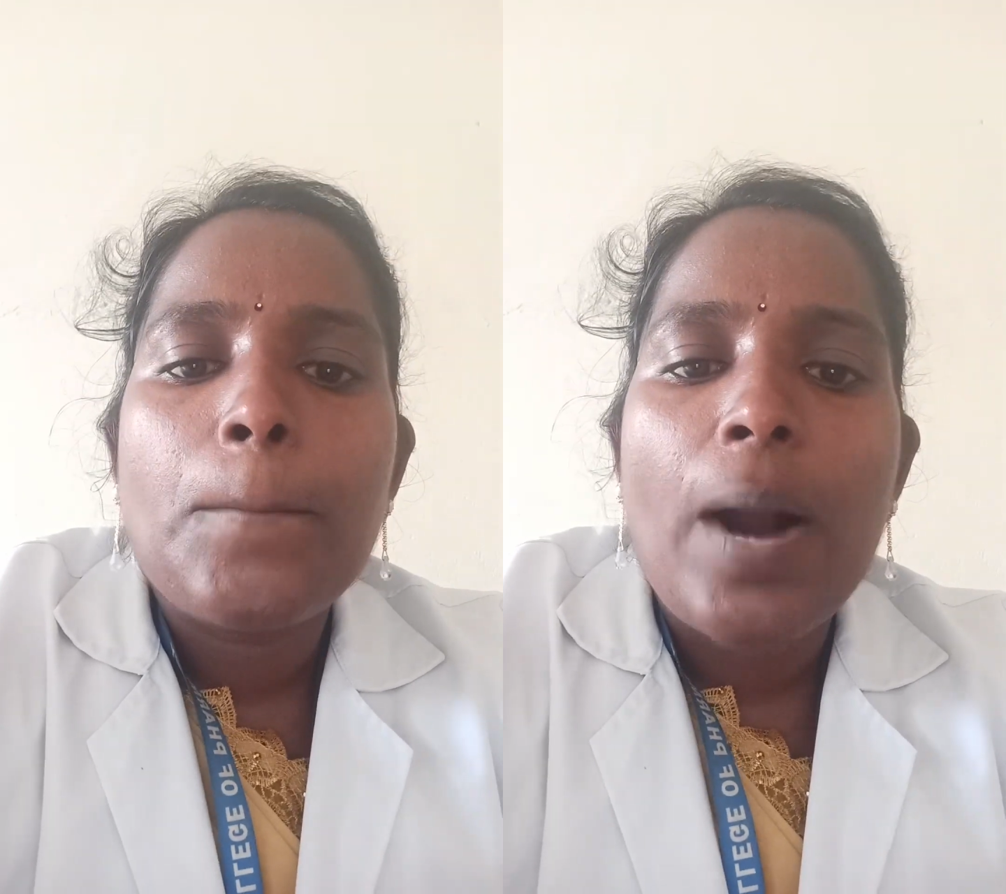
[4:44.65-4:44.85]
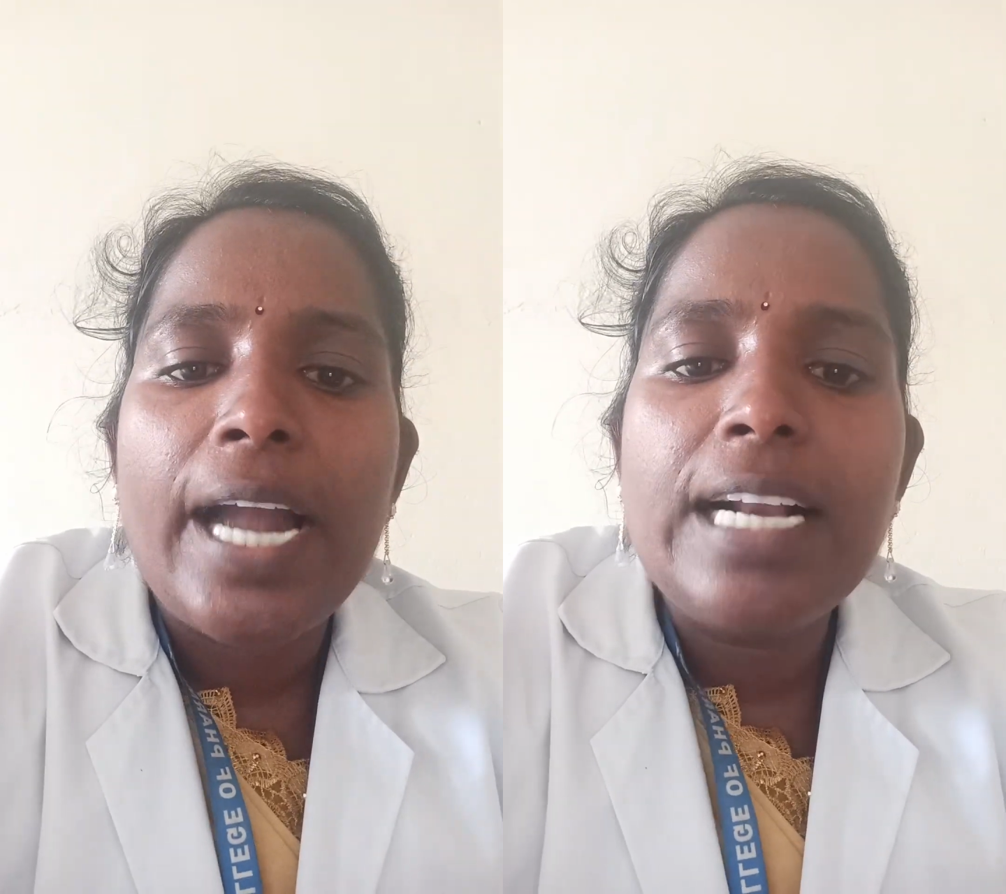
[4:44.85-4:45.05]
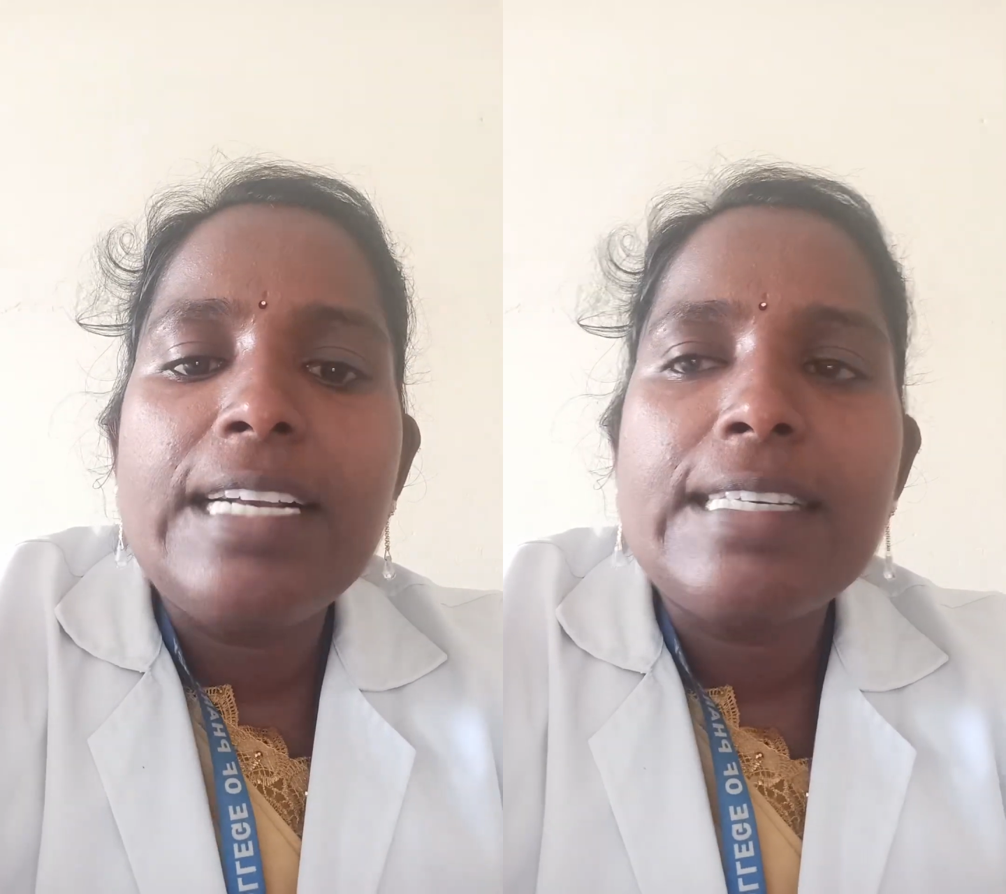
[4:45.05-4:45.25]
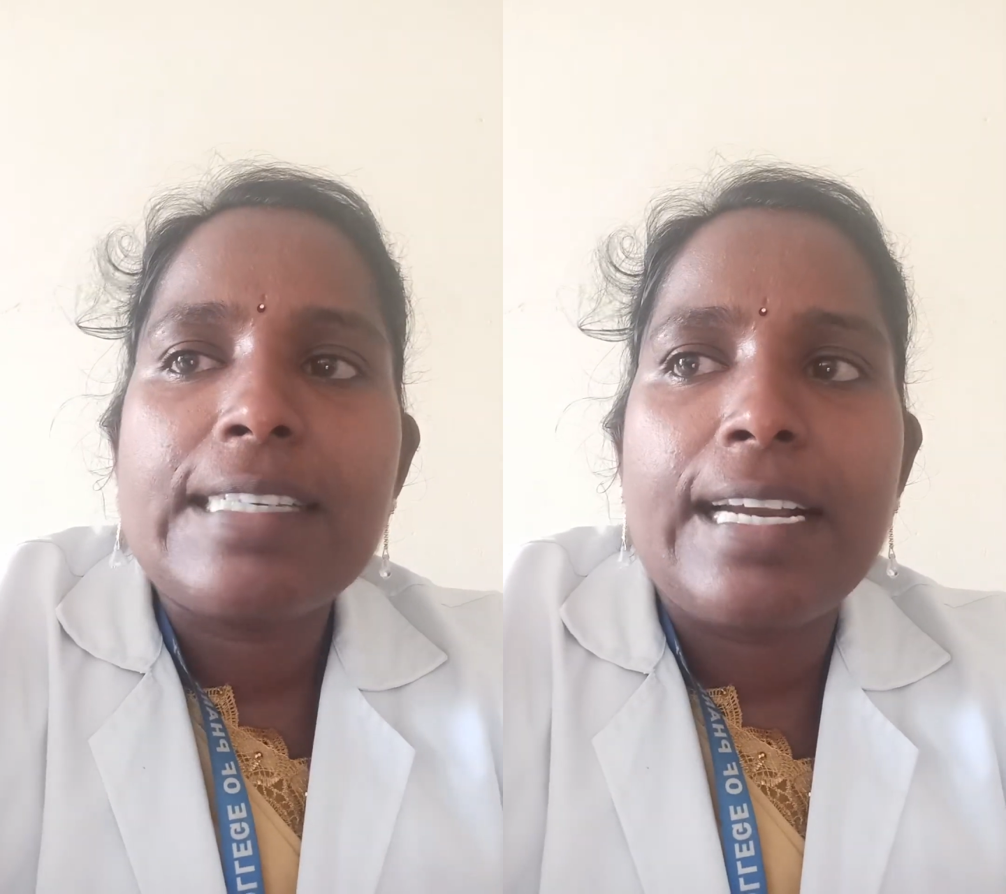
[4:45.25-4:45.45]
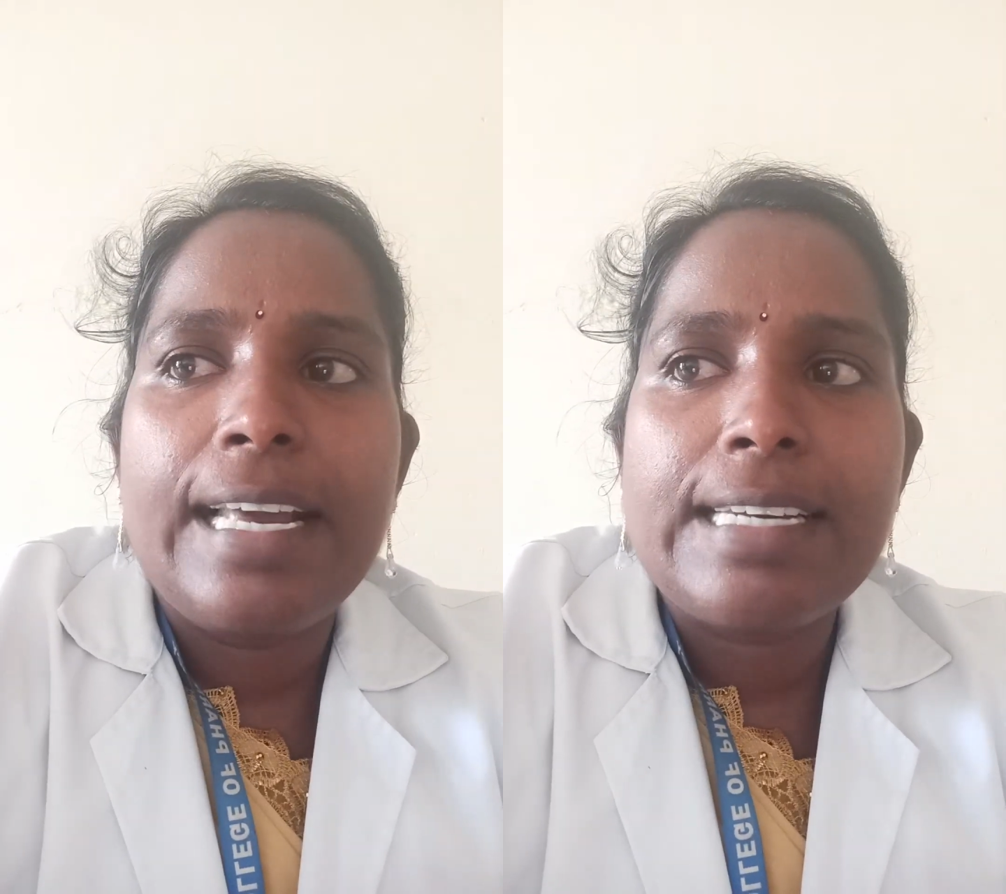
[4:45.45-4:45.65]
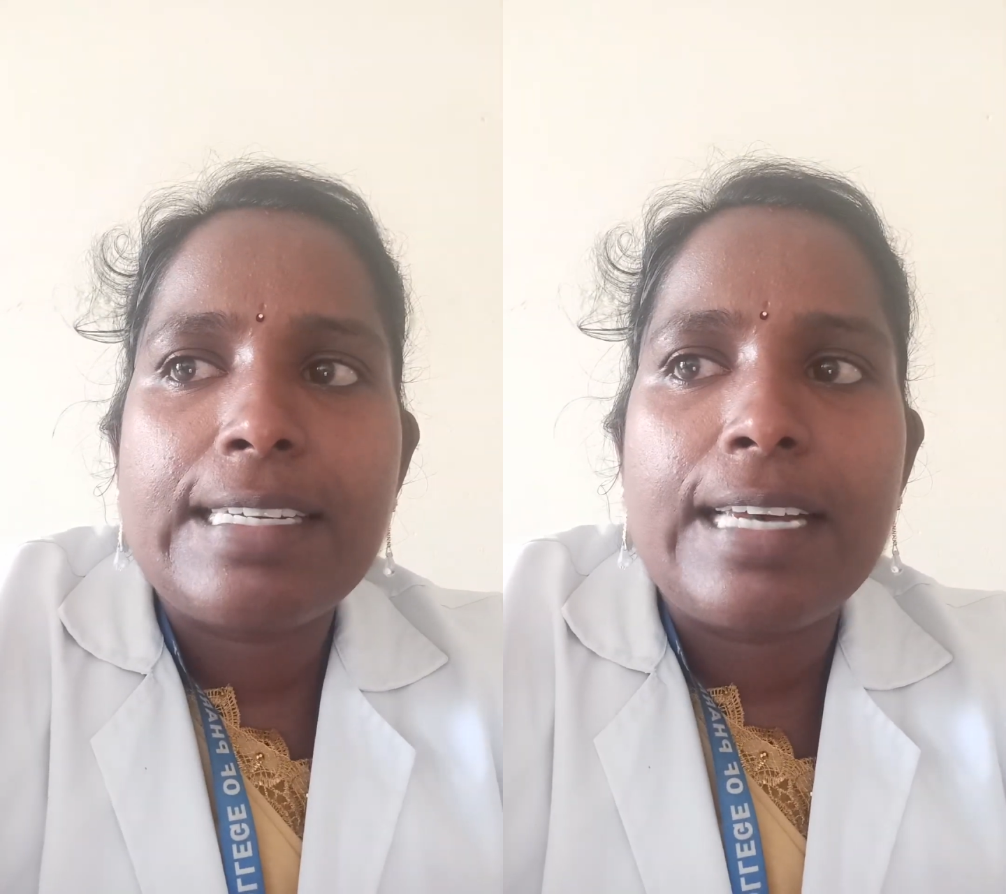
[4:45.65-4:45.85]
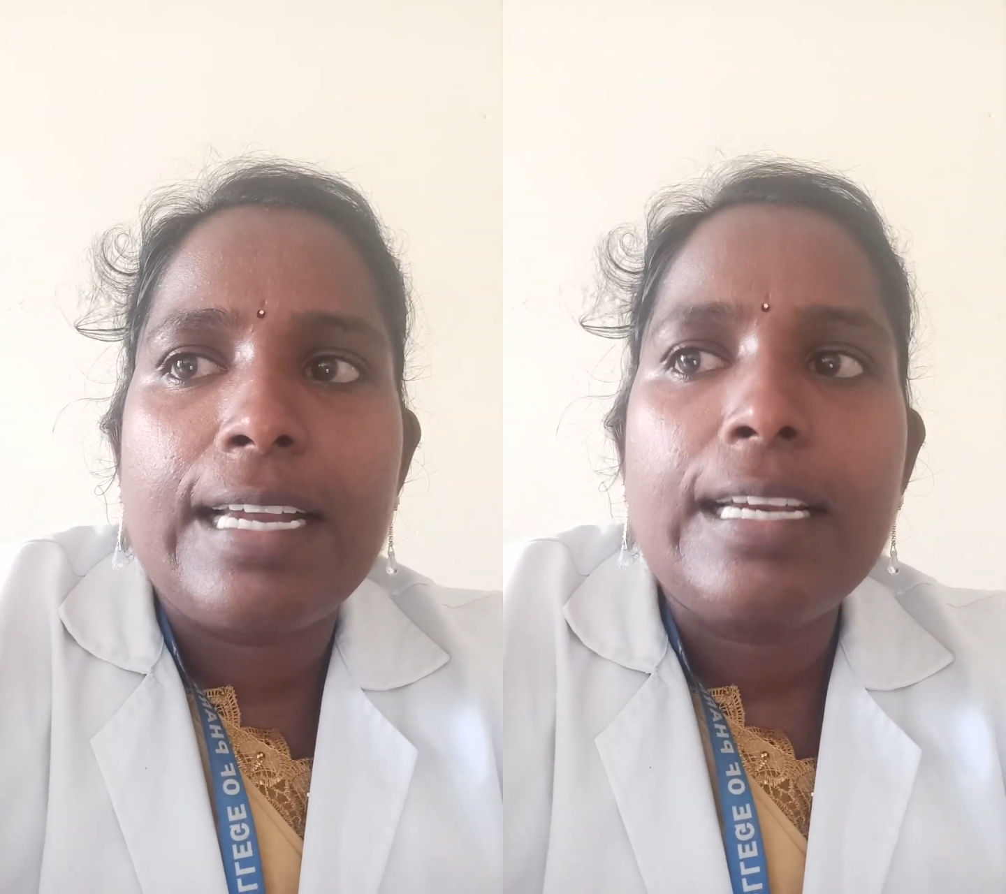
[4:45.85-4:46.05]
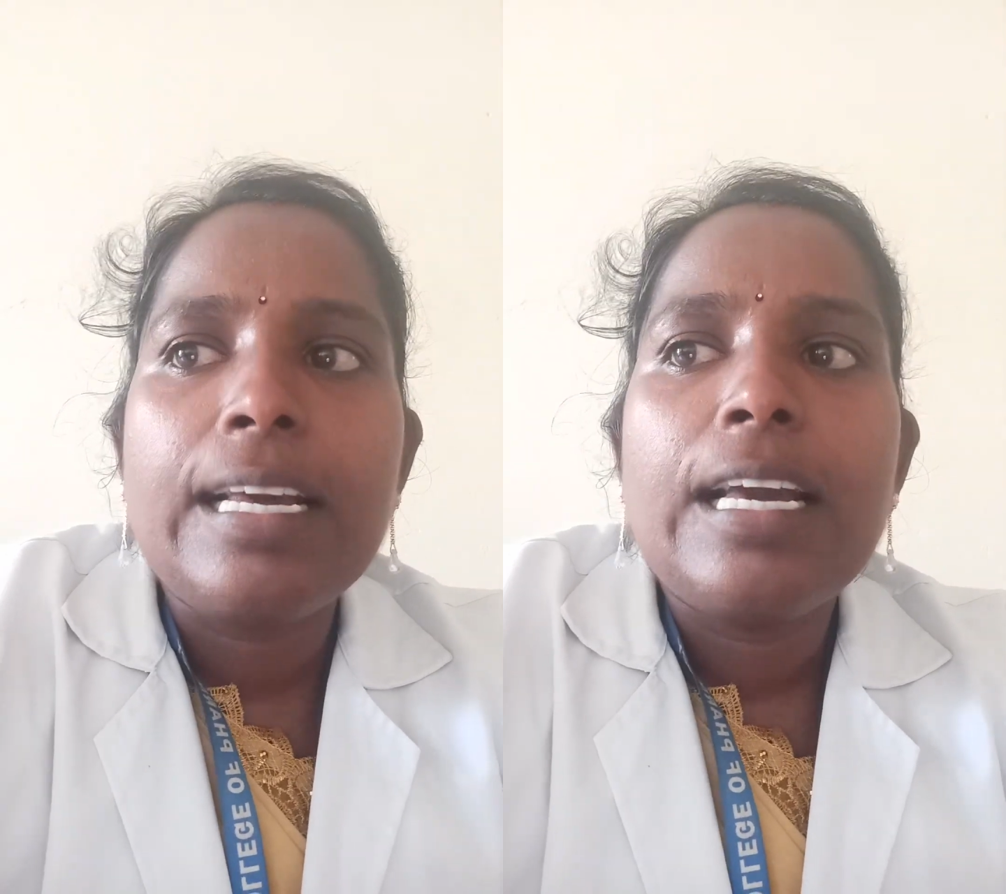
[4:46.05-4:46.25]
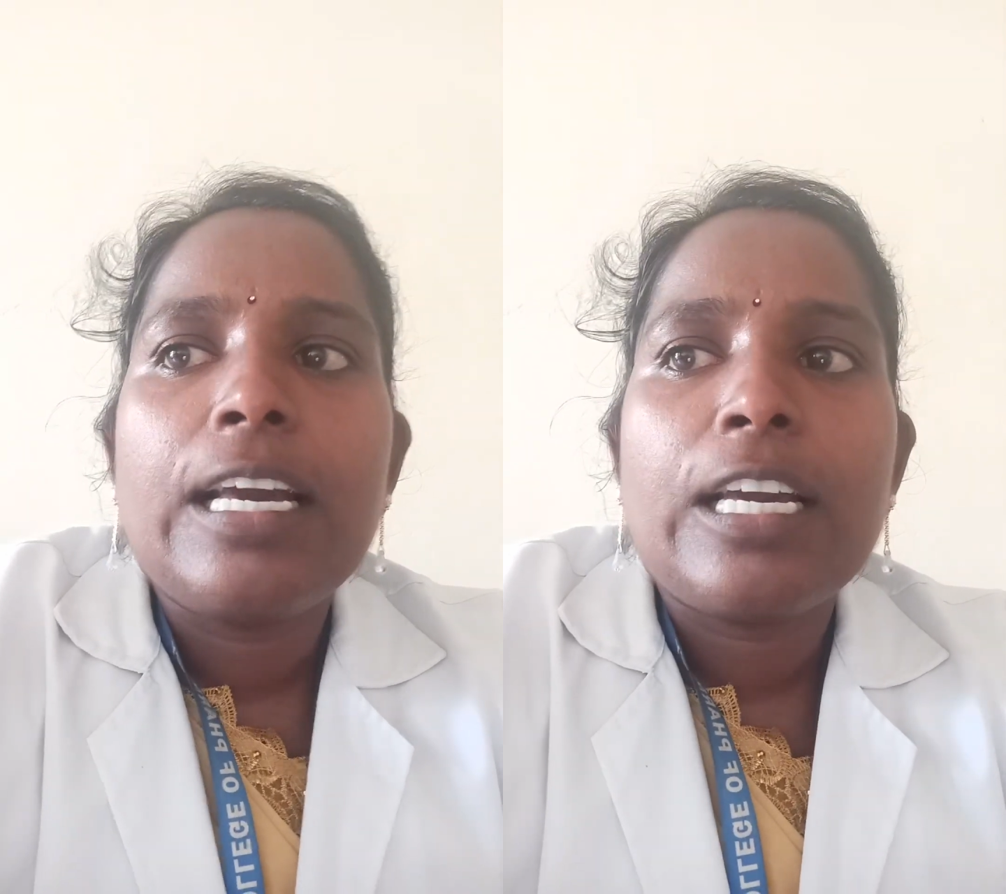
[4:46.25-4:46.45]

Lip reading: mild sedation,